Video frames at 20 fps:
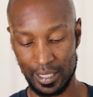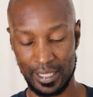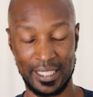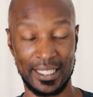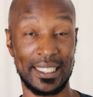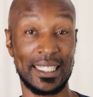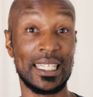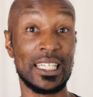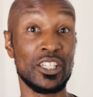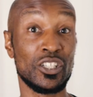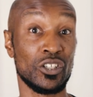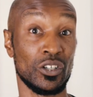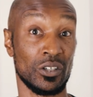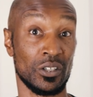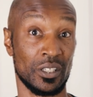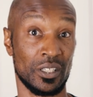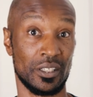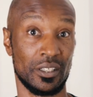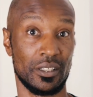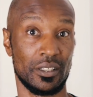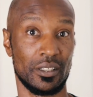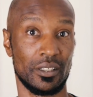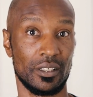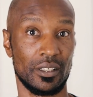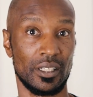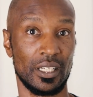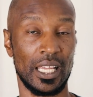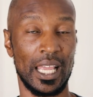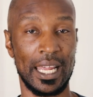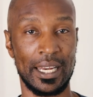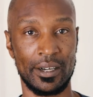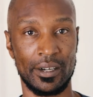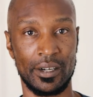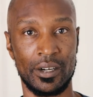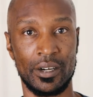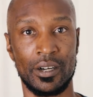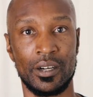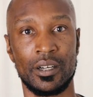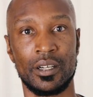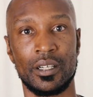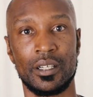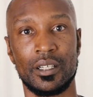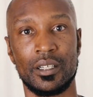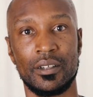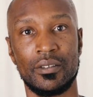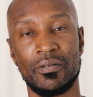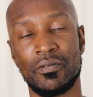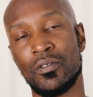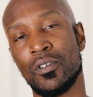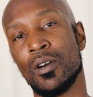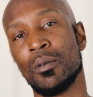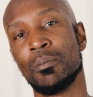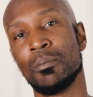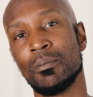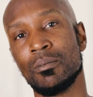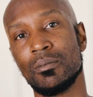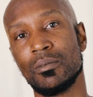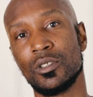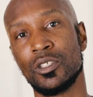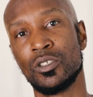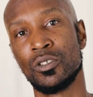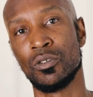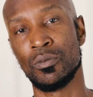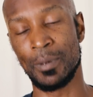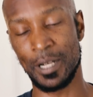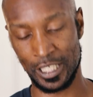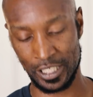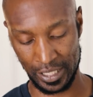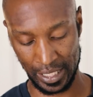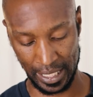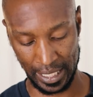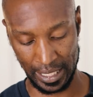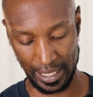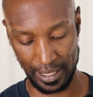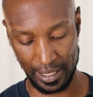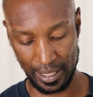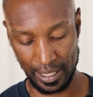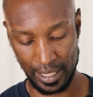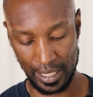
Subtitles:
Seizures can occur from too much heat.